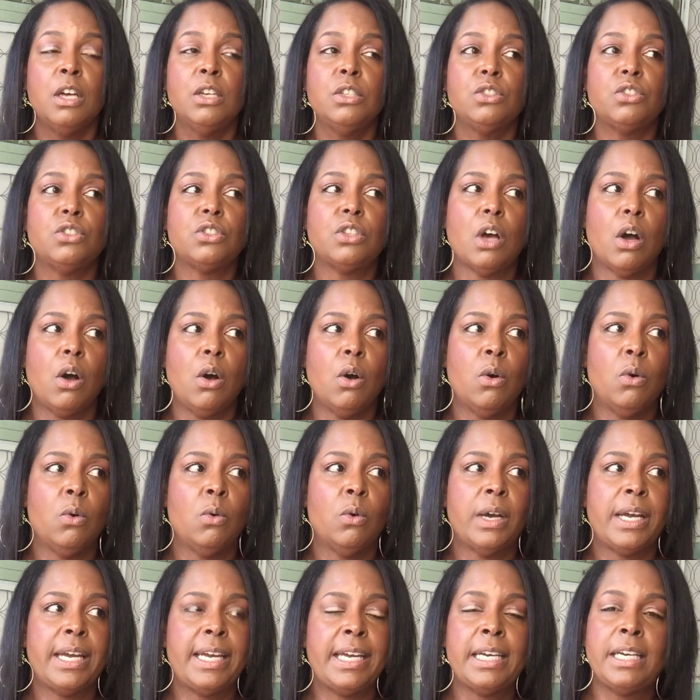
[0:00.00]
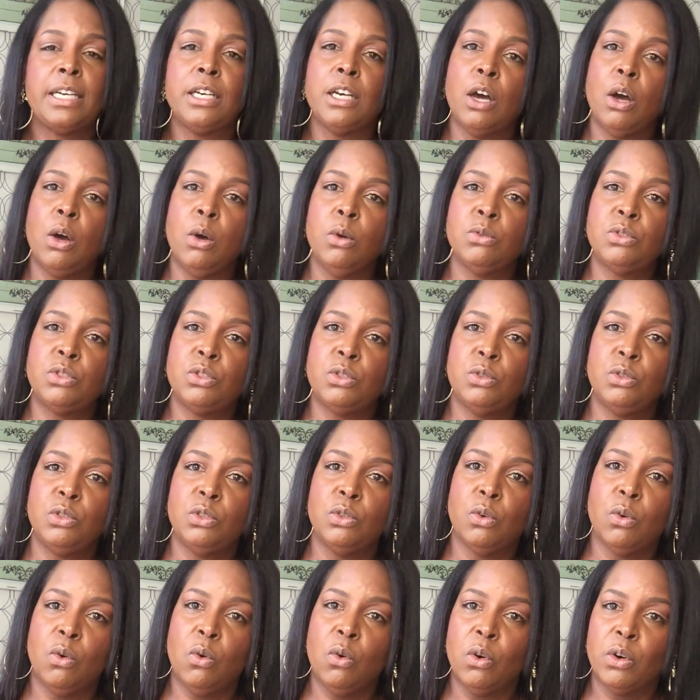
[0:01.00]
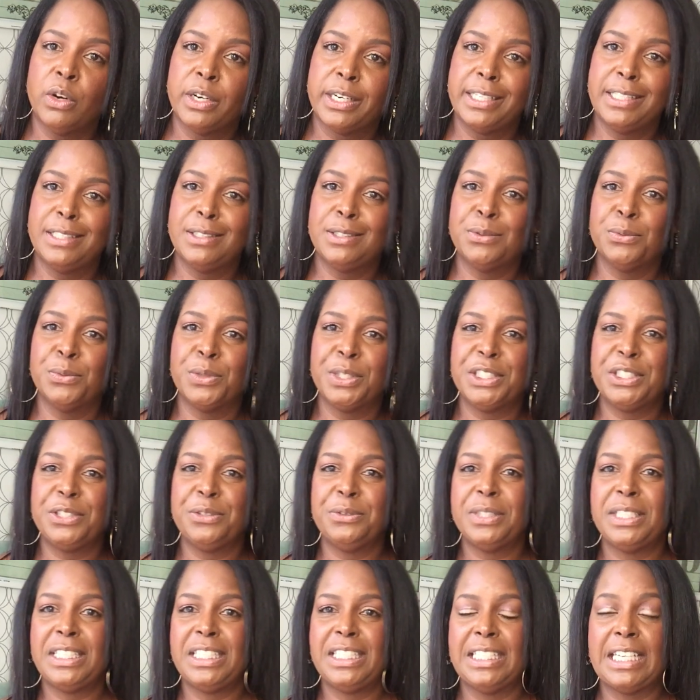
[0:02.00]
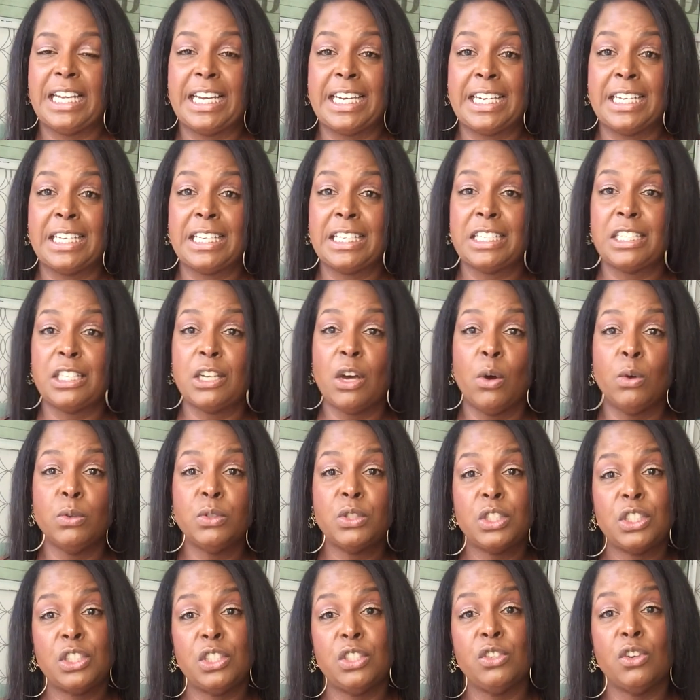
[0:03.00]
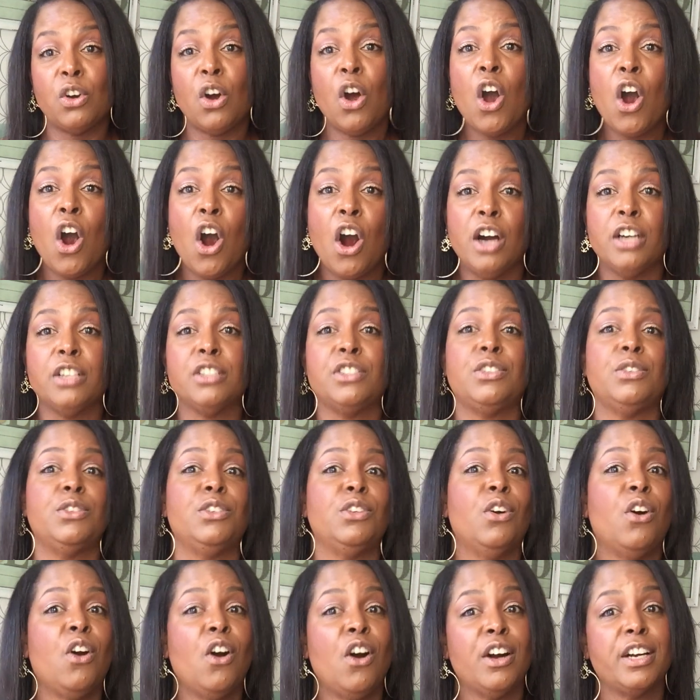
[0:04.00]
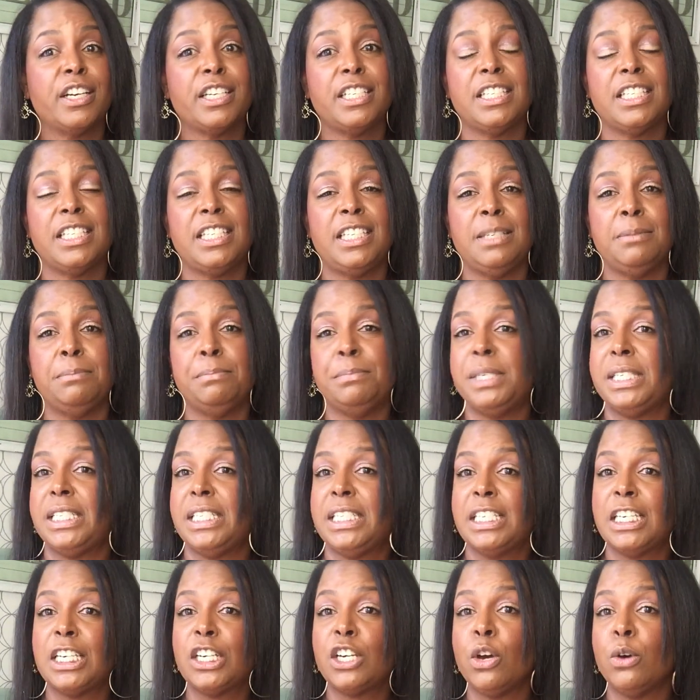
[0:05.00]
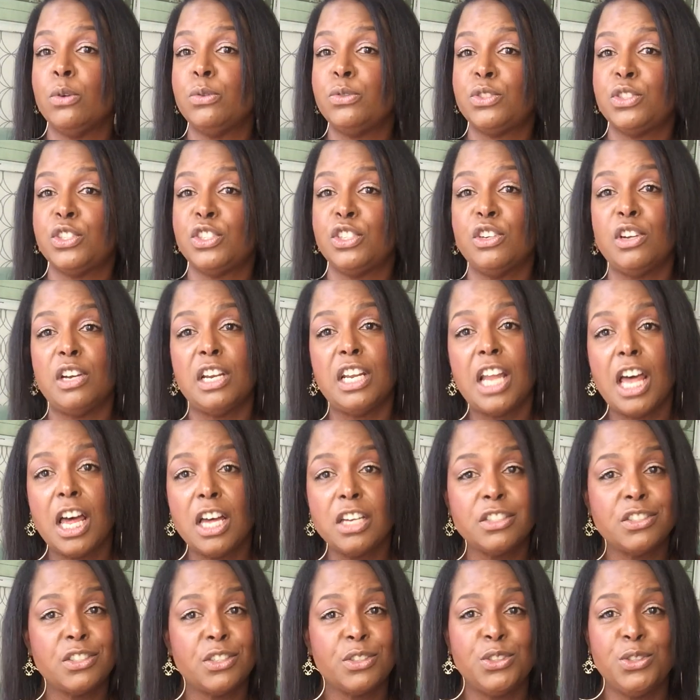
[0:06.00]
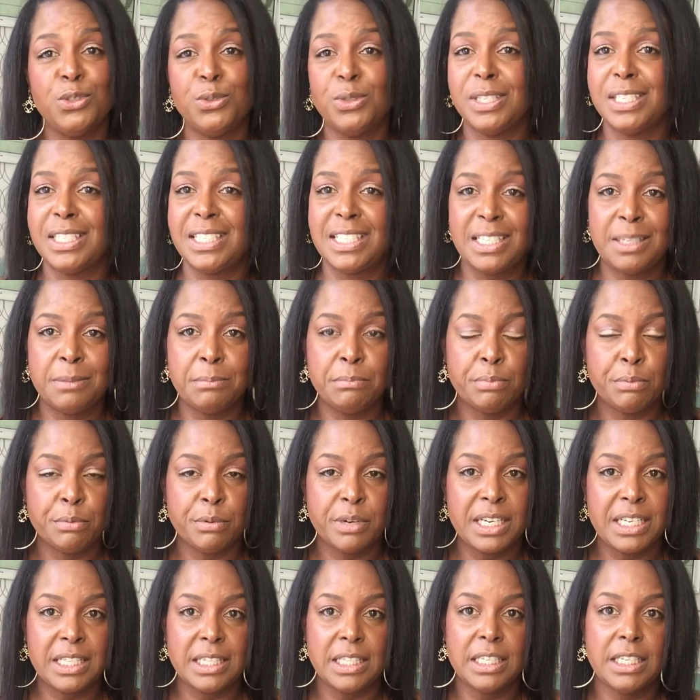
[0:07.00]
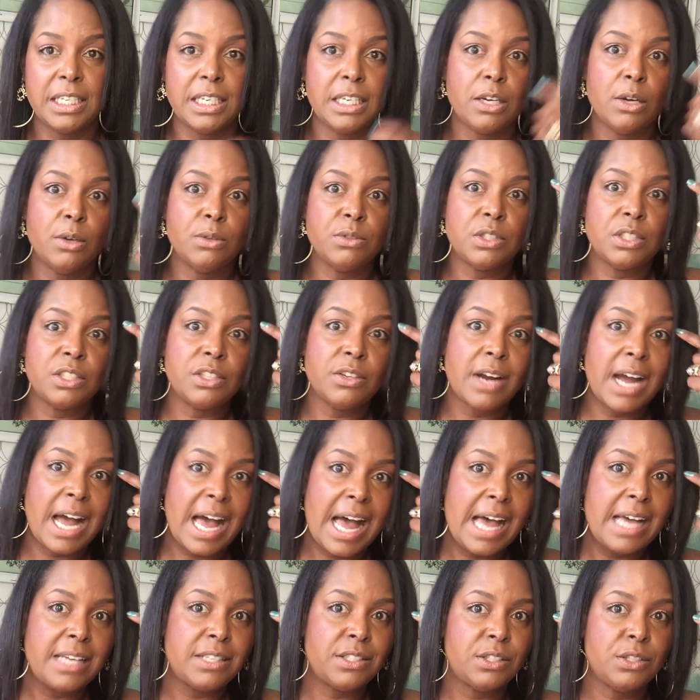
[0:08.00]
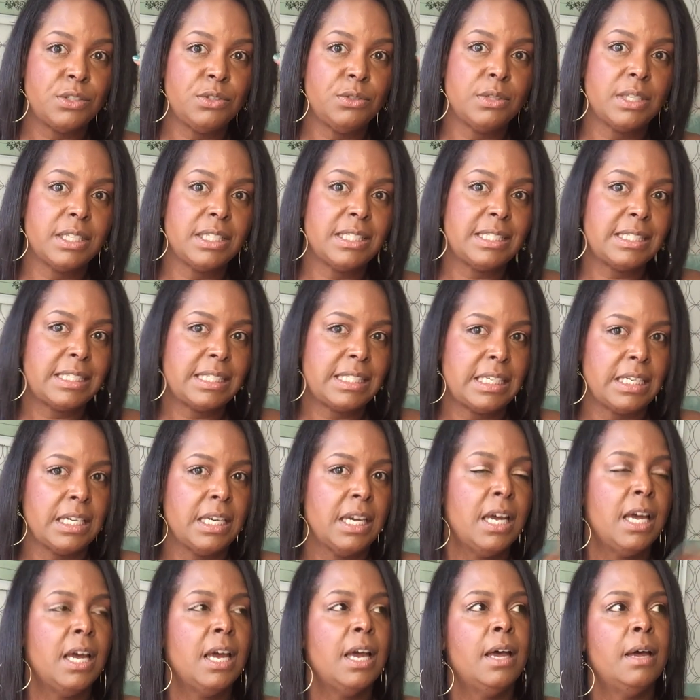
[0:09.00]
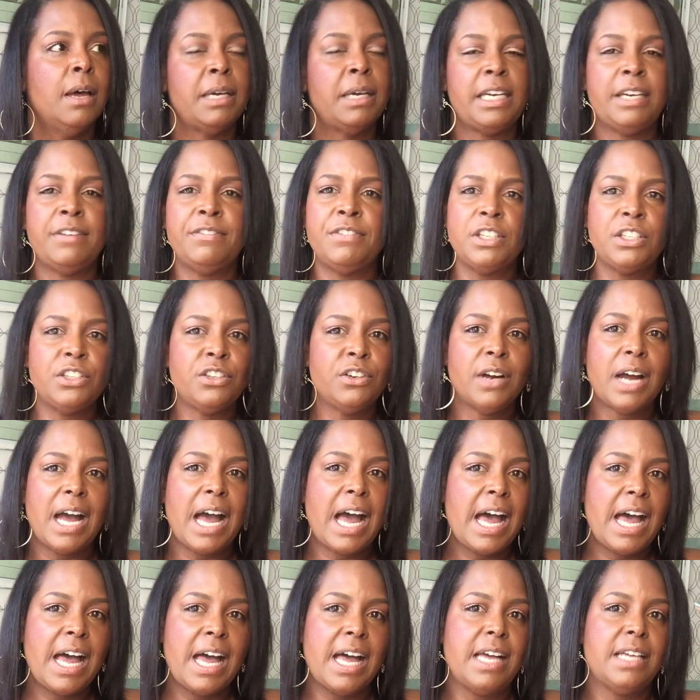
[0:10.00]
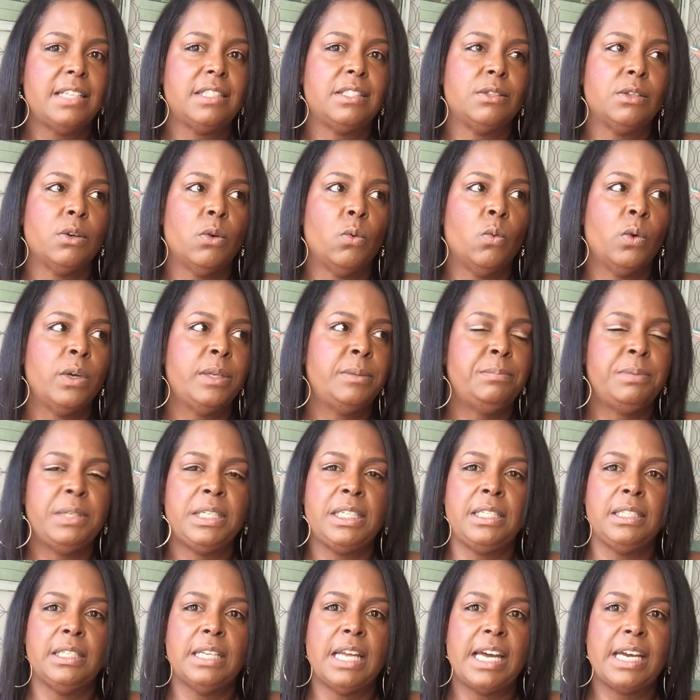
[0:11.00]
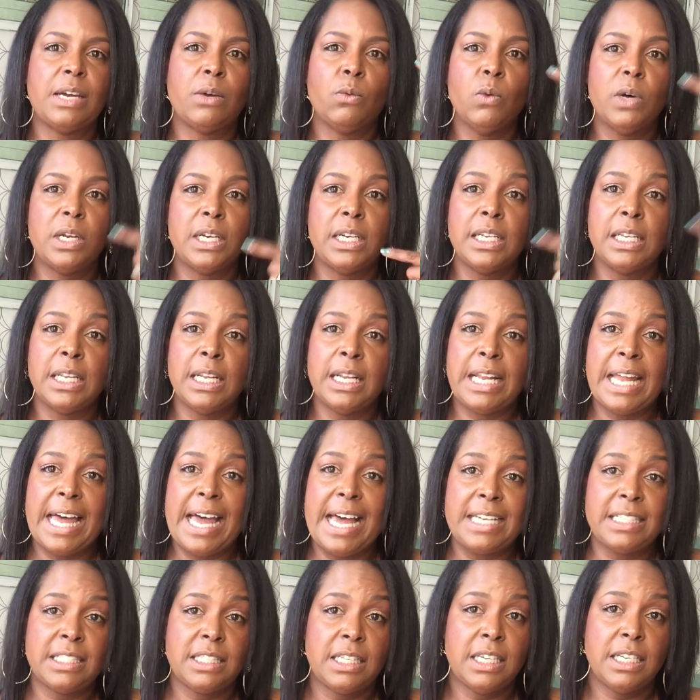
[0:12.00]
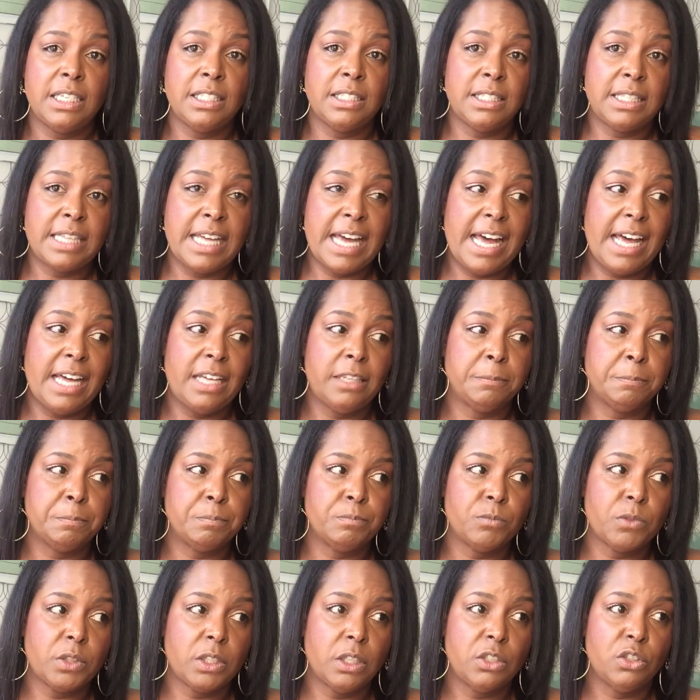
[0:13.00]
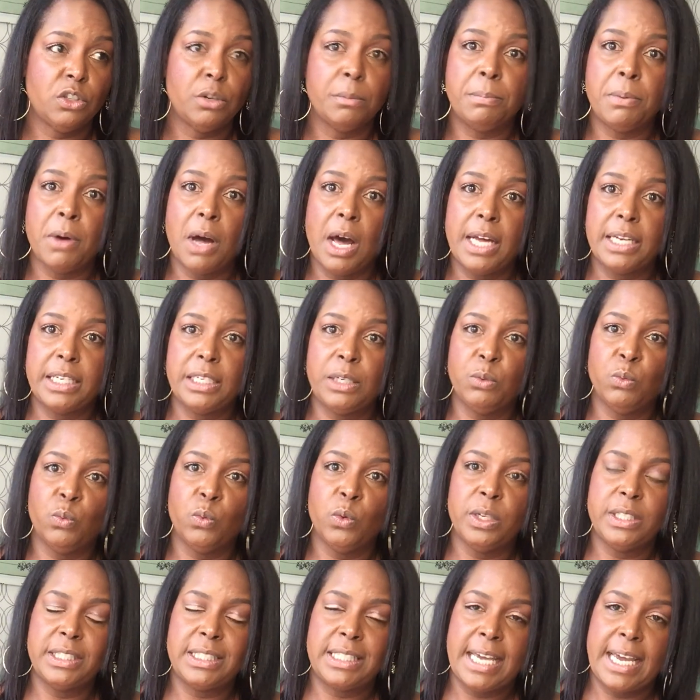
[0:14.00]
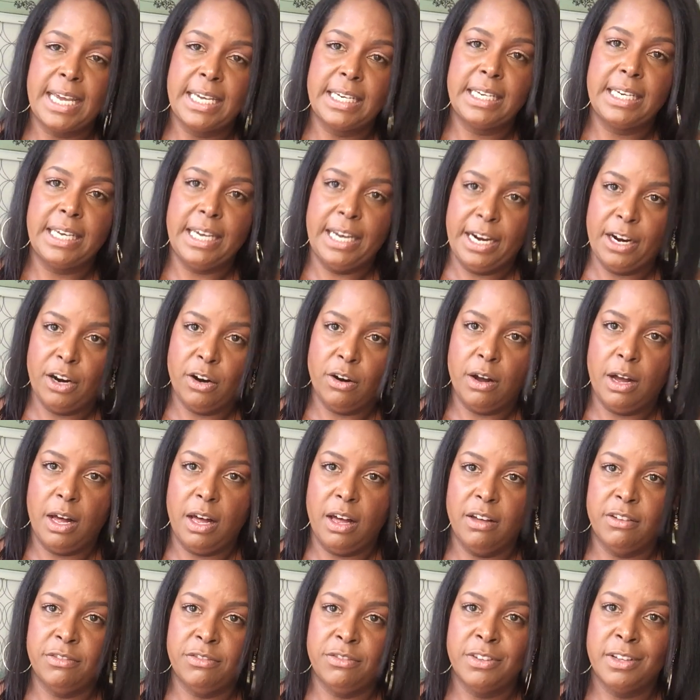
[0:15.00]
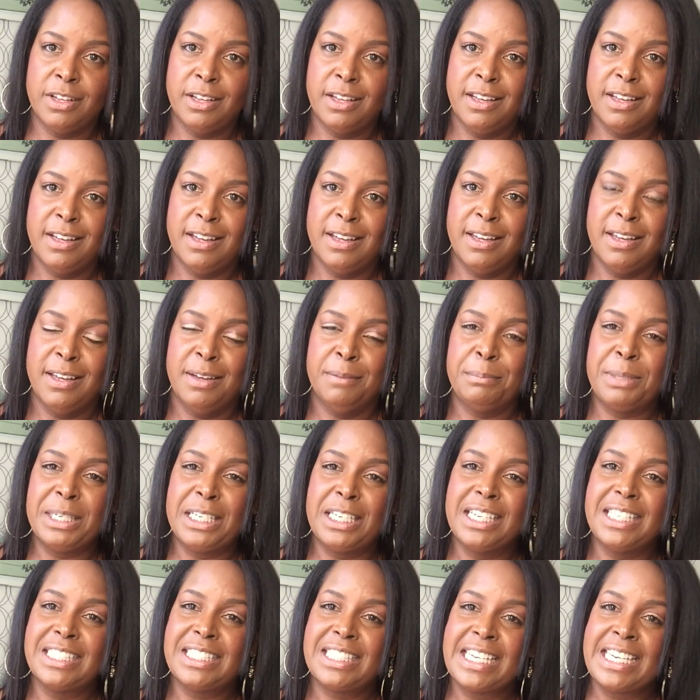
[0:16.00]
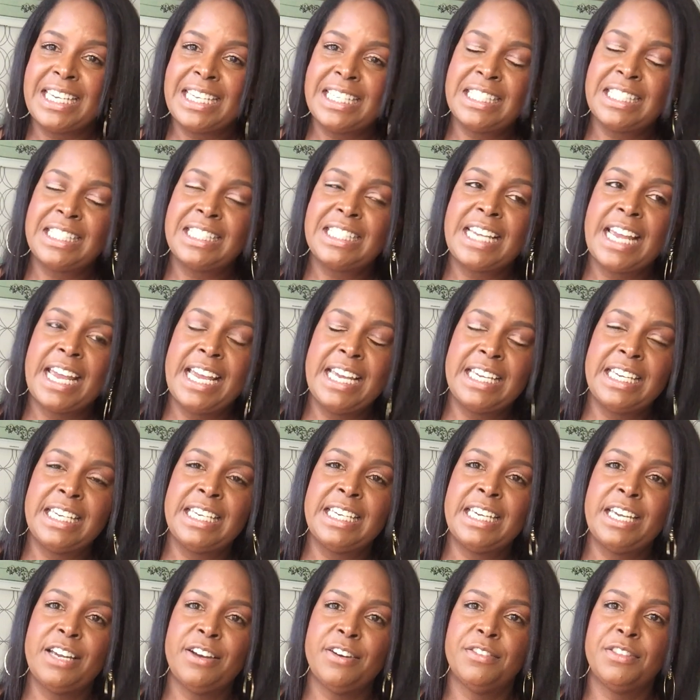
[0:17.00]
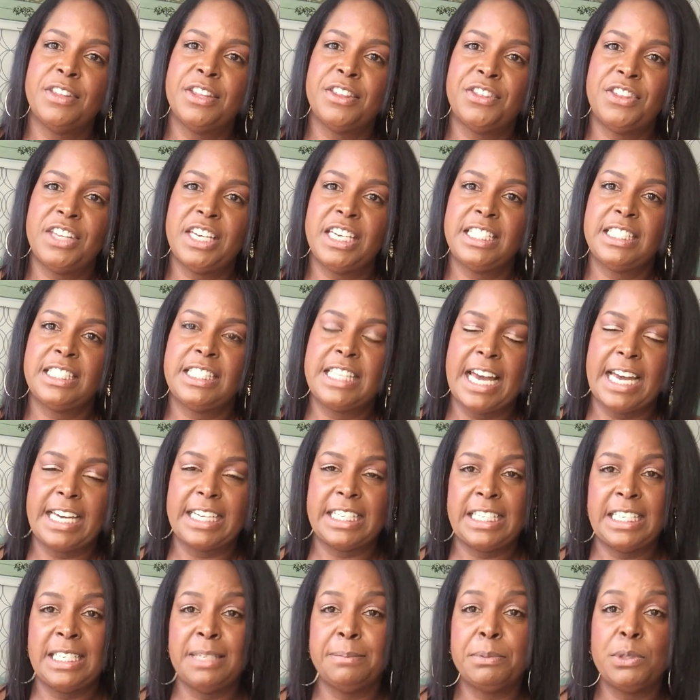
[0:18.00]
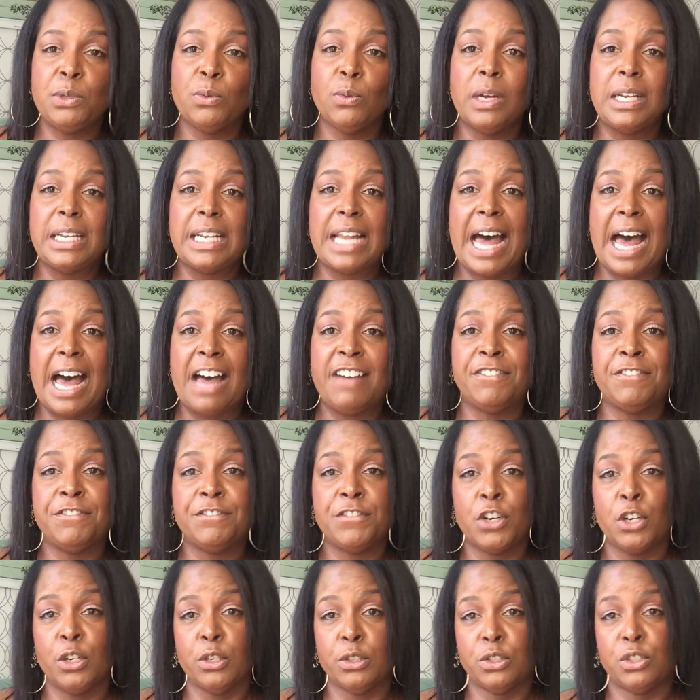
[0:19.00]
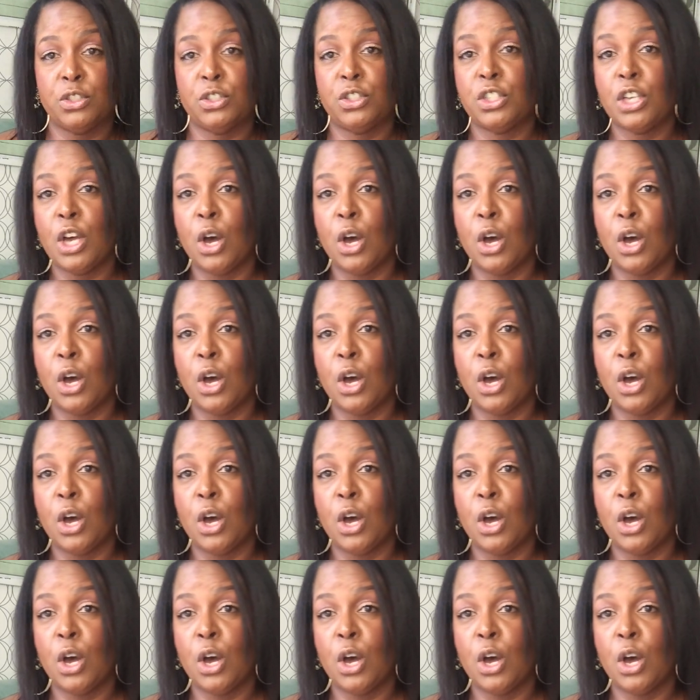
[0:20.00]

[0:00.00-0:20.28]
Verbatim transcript: So it goes to your organs where you need, like it goes to your heart so your heart can keep beating. It goes to your lungs so you can keep breathing. It goes to your eyes so you can see. Even your eyes would be like one of the last things that your body would take care of because it's taking care of the things that keep you alive first.